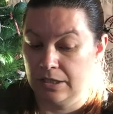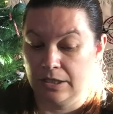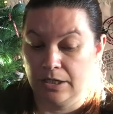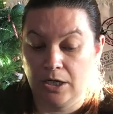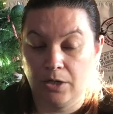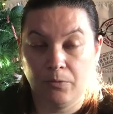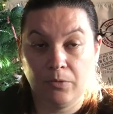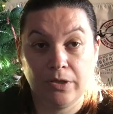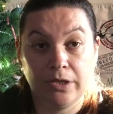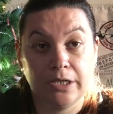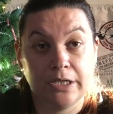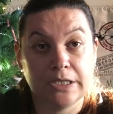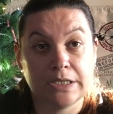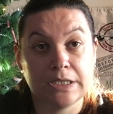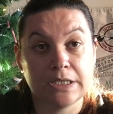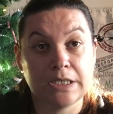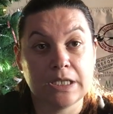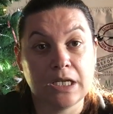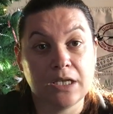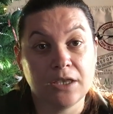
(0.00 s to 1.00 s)
I would like to
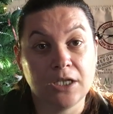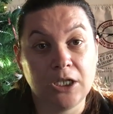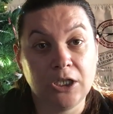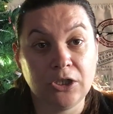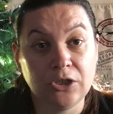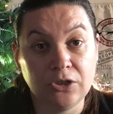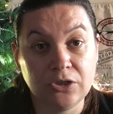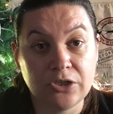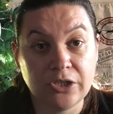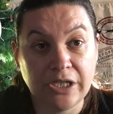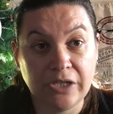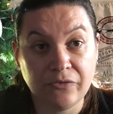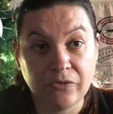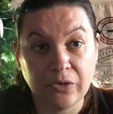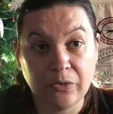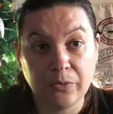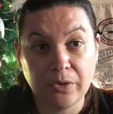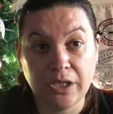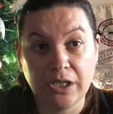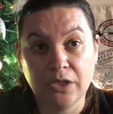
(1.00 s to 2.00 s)
say thank you to
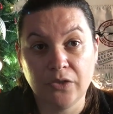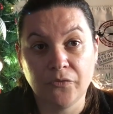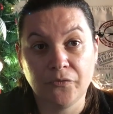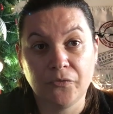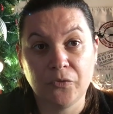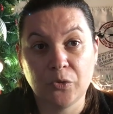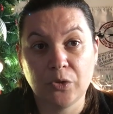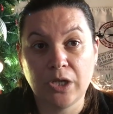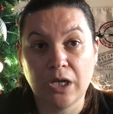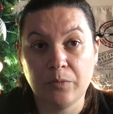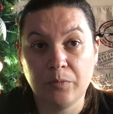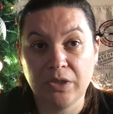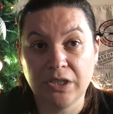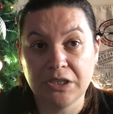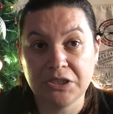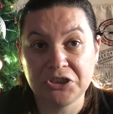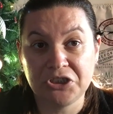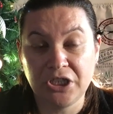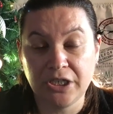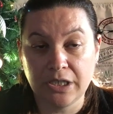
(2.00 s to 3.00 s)
everyone for coming
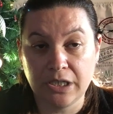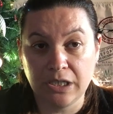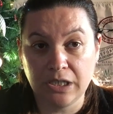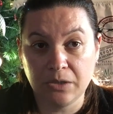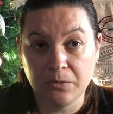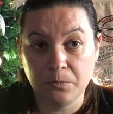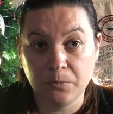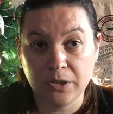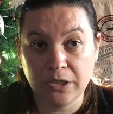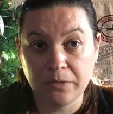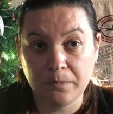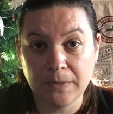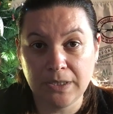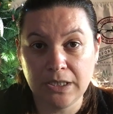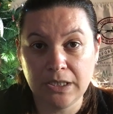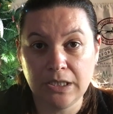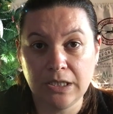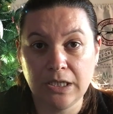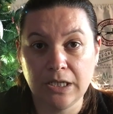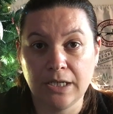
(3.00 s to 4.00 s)
and checking in with
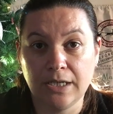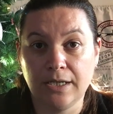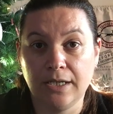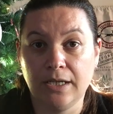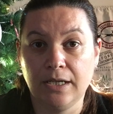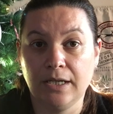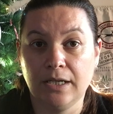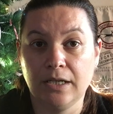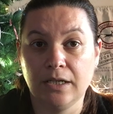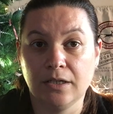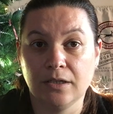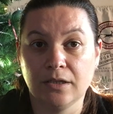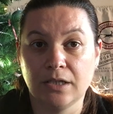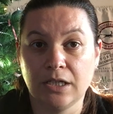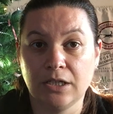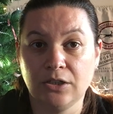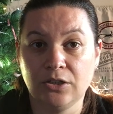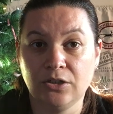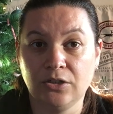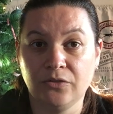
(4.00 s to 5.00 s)
me, and
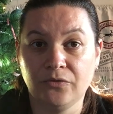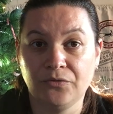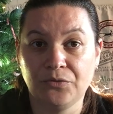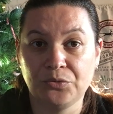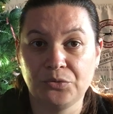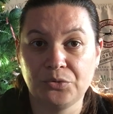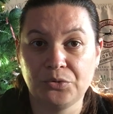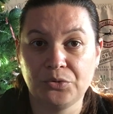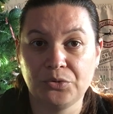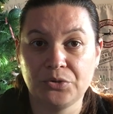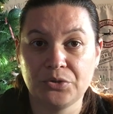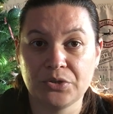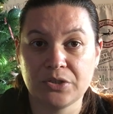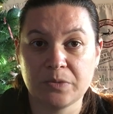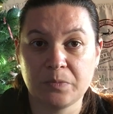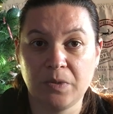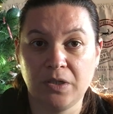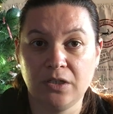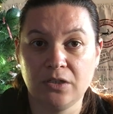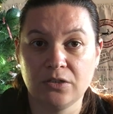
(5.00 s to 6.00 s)
thank you for
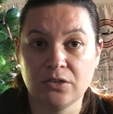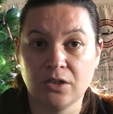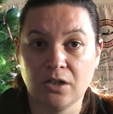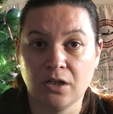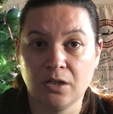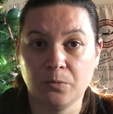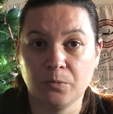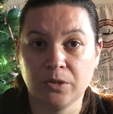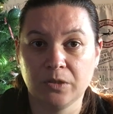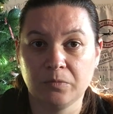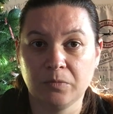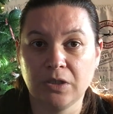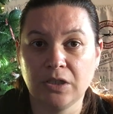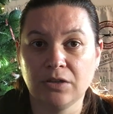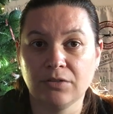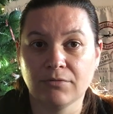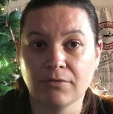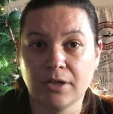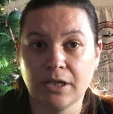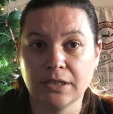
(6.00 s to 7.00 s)
spending time with me
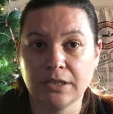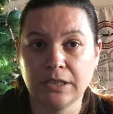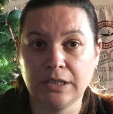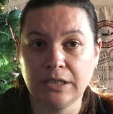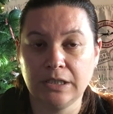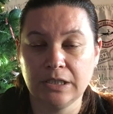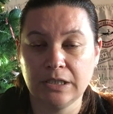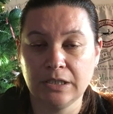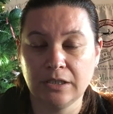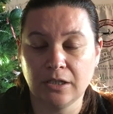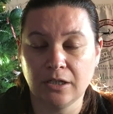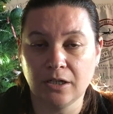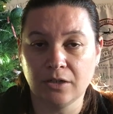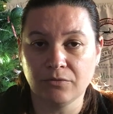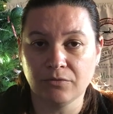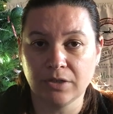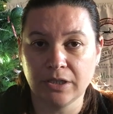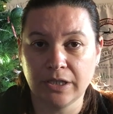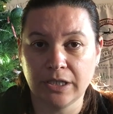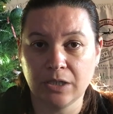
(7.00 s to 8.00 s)
throughout the year. I
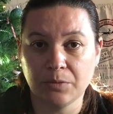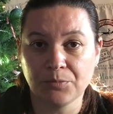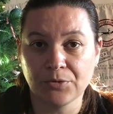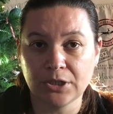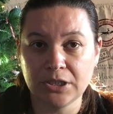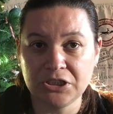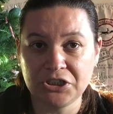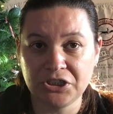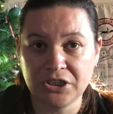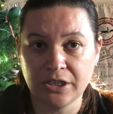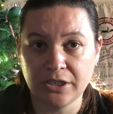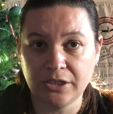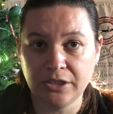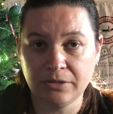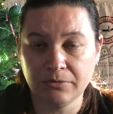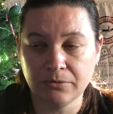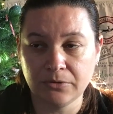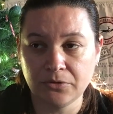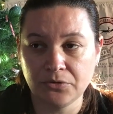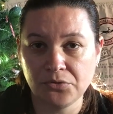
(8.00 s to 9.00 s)
really appreciate
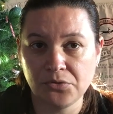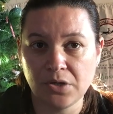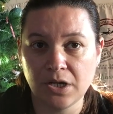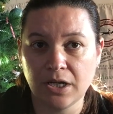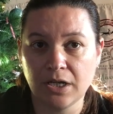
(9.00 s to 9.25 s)
you all